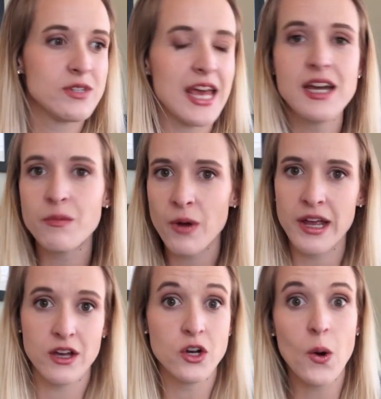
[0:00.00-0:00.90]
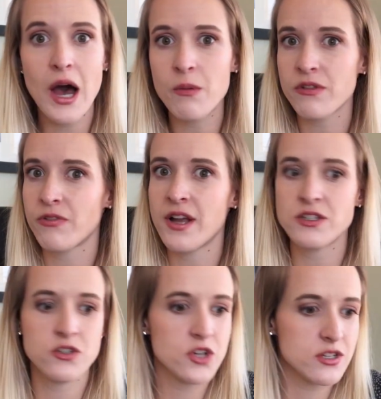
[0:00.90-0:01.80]
Take a break. Go out with
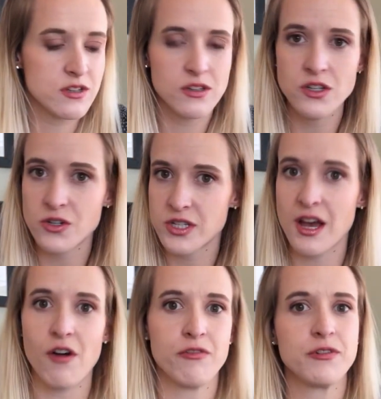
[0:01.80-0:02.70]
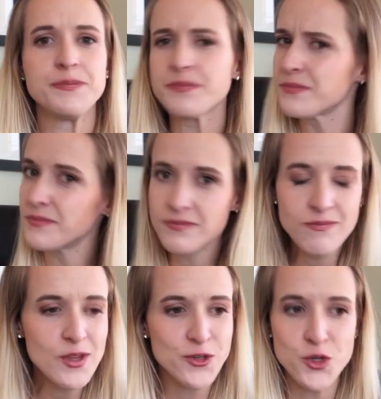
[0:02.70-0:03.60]
friends, just yourself.
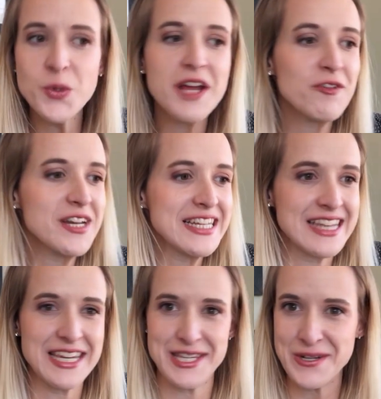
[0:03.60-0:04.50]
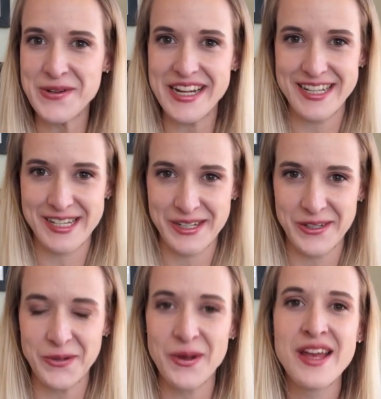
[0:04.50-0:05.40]
Do whatever it is that you need to
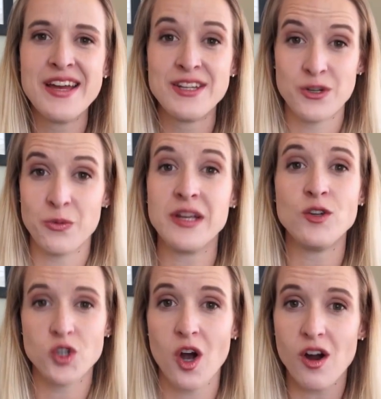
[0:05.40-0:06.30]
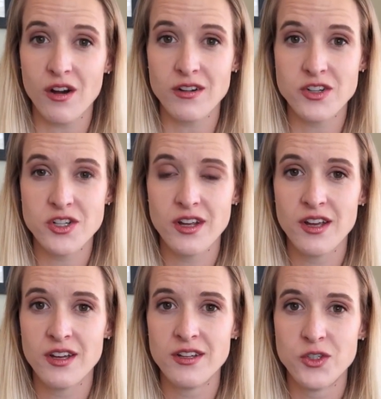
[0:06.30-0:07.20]
do to recharge.
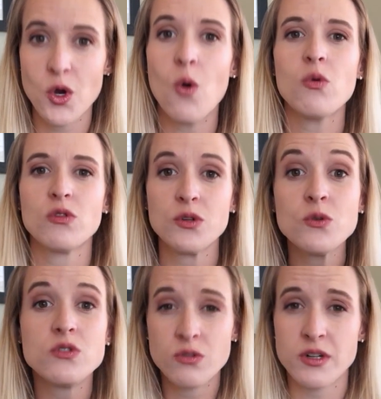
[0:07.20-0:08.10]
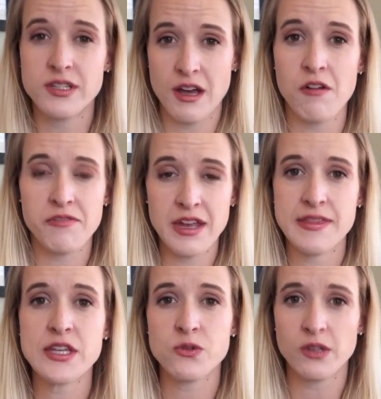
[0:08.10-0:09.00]
Don't lose yourself in
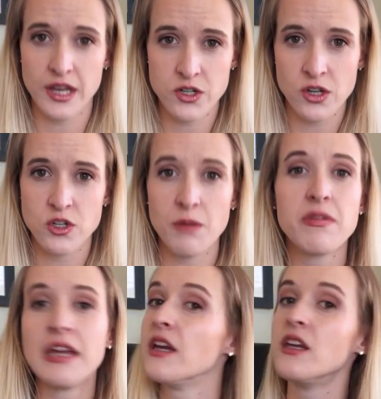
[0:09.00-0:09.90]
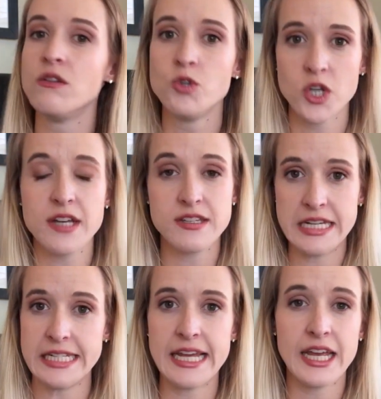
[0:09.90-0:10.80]
this relationship thinking you just
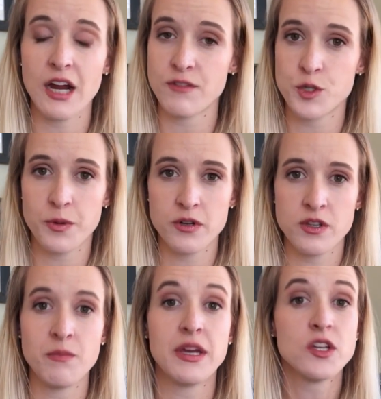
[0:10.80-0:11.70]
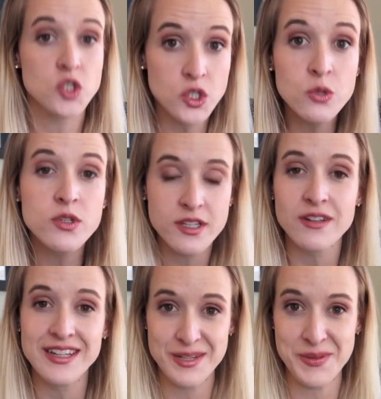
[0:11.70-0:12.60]
need to take care of this person, because you still
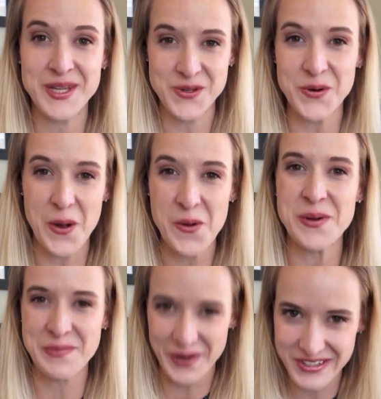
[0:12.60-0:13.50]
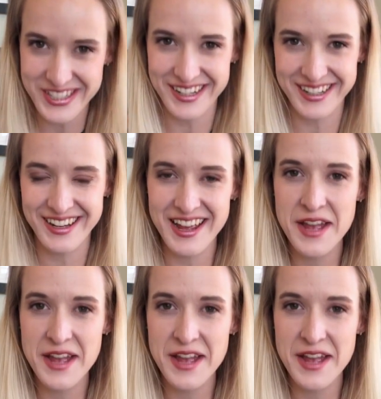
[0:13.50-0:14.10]
need to be your own person,